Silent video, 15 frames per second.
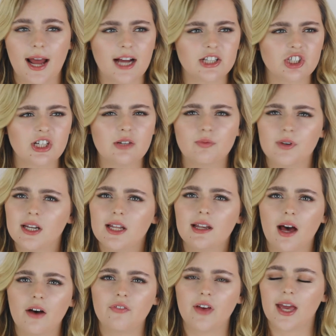actually really
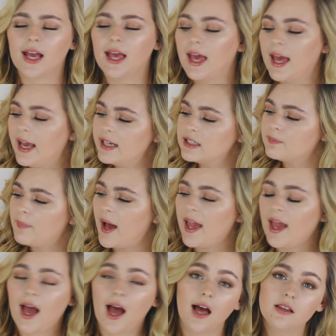loving is by
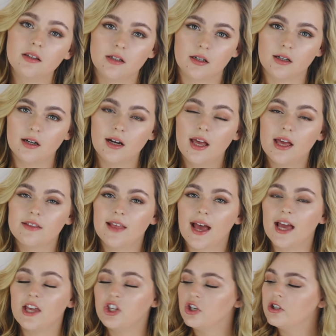HANYUL,
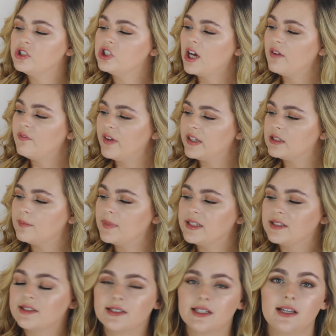their Yuja
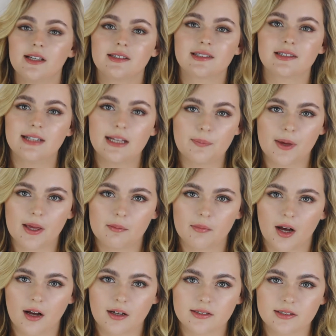Vitamin C Sleeping
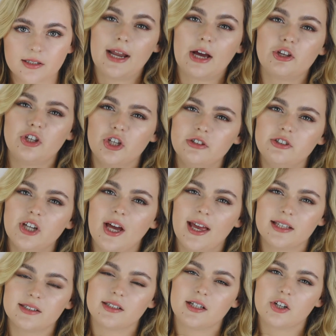Mask. Now Yuja
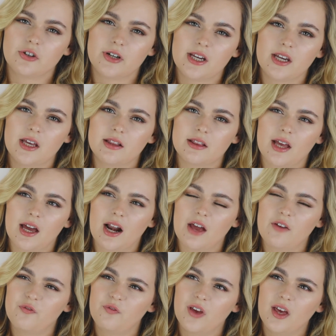is an ingredient that
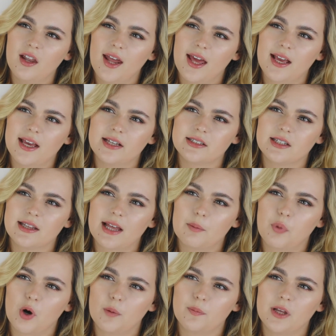I feel like isn't
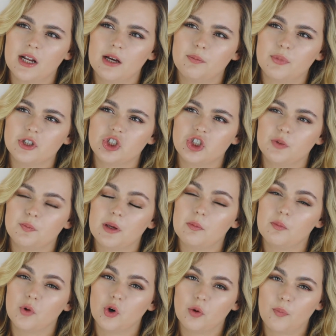that popular but should be
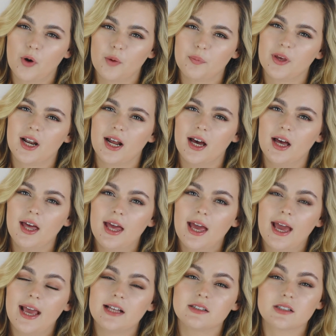more popular.
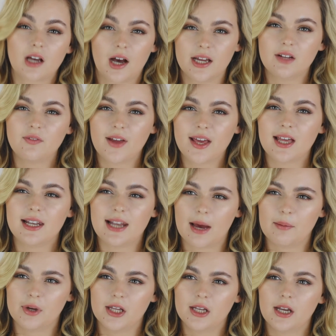It's kind of like a
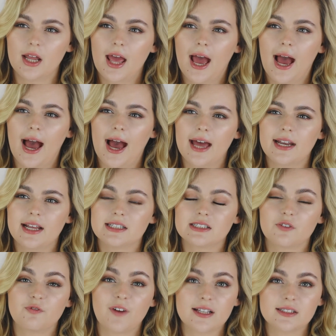lemon and is
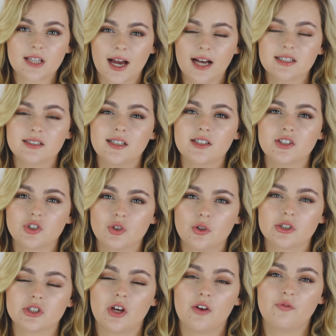a fantastic
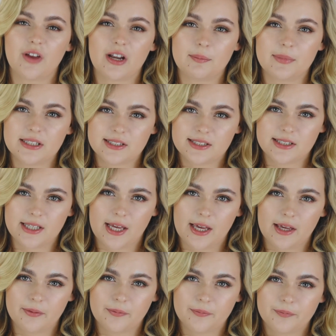source of vitamin
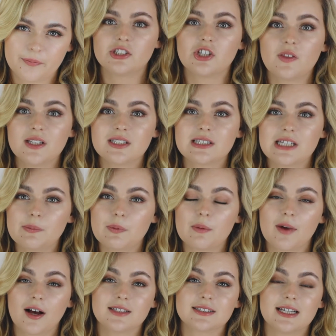C. So this sleeping
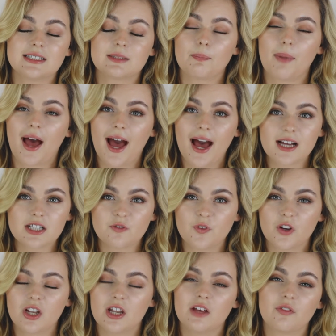mask is packed
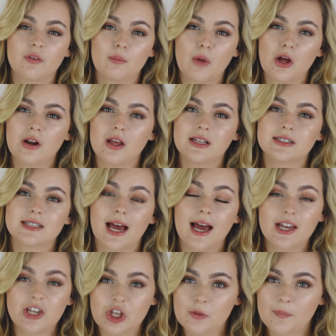full of emollients
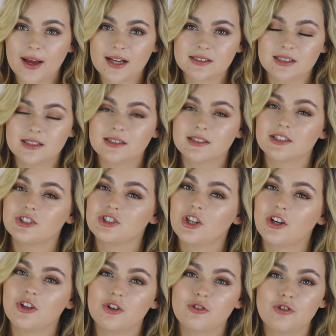and humectants, so
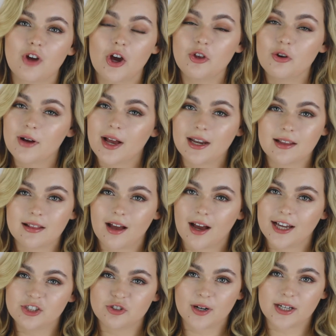you know you're getting the
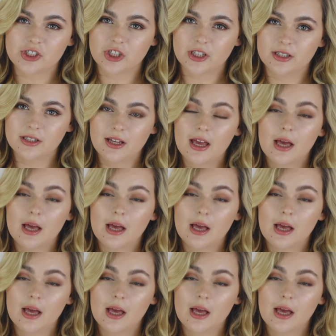hydration,